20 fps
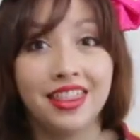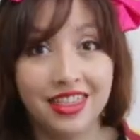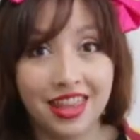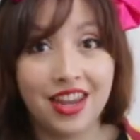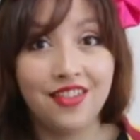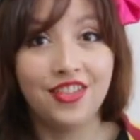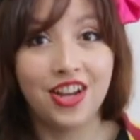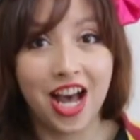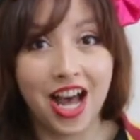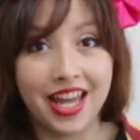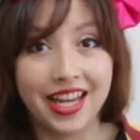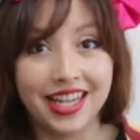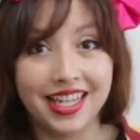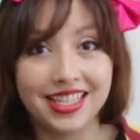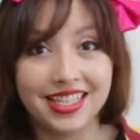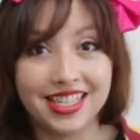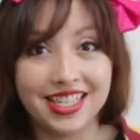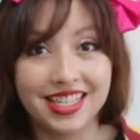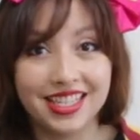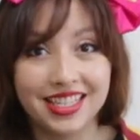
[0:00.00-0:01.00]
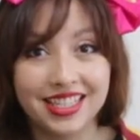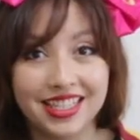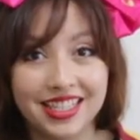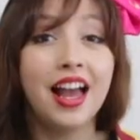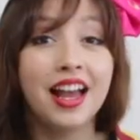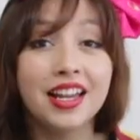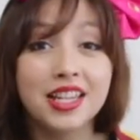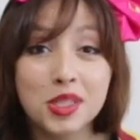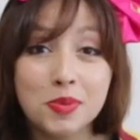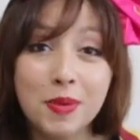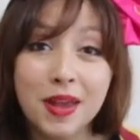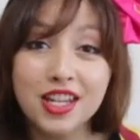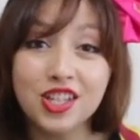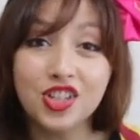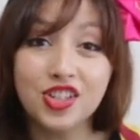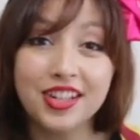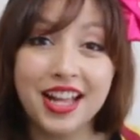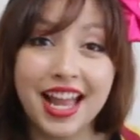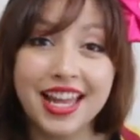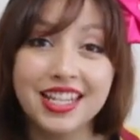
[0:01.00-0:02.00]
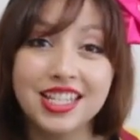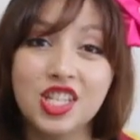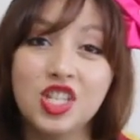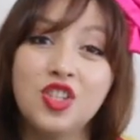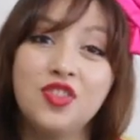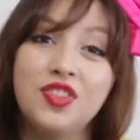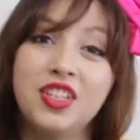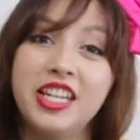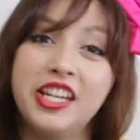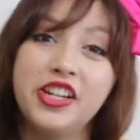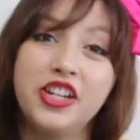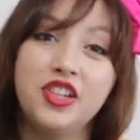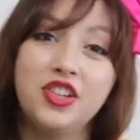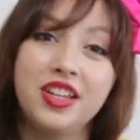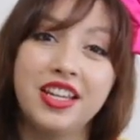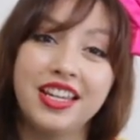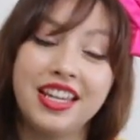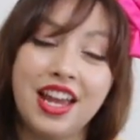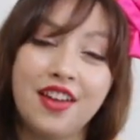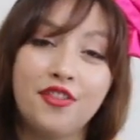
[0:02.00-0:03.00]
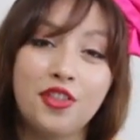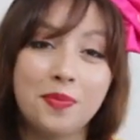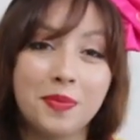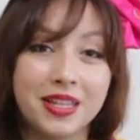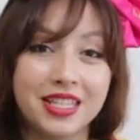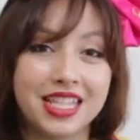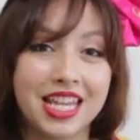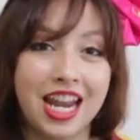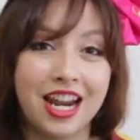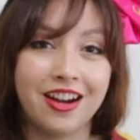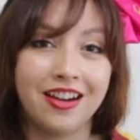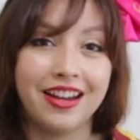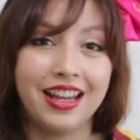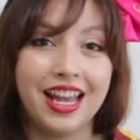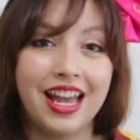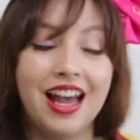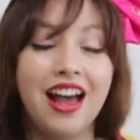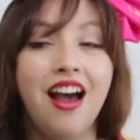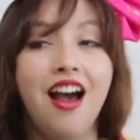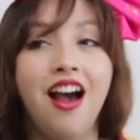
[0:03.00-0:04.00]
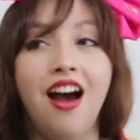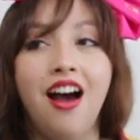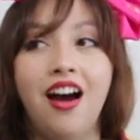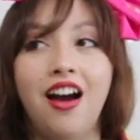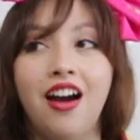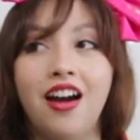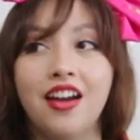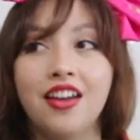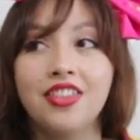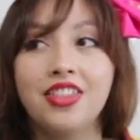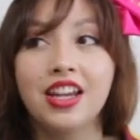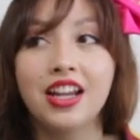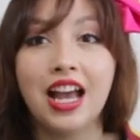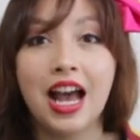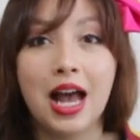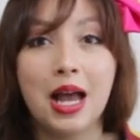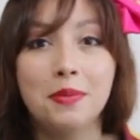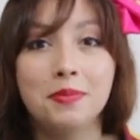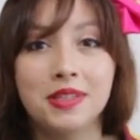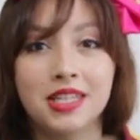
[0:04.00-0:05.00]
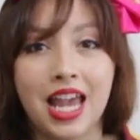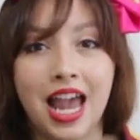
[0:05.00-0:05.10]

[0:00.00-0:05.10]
they've got it. A special kind of souvenir you can get from this area are the cups